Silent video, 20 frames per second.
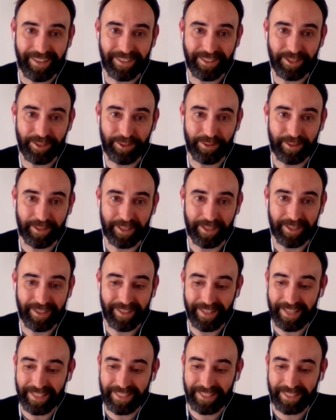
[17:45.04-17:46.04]
So
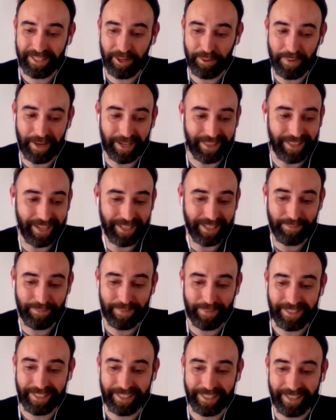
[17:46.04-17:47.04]
let's see about that.
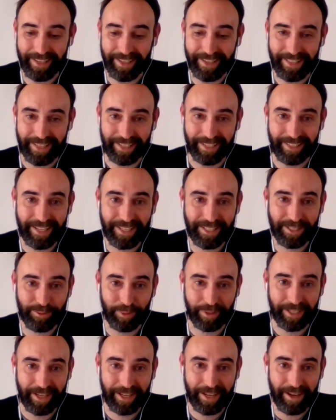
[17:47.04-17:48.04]
But I think that's
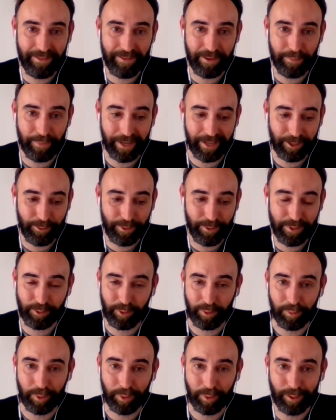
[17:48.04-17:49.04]
what I have in my
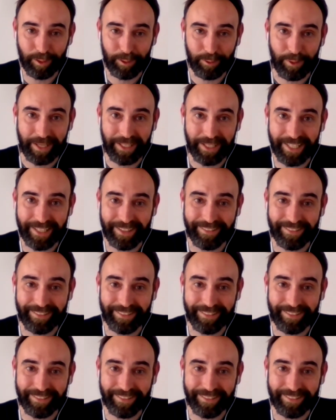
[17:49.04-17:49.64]
crystal ball right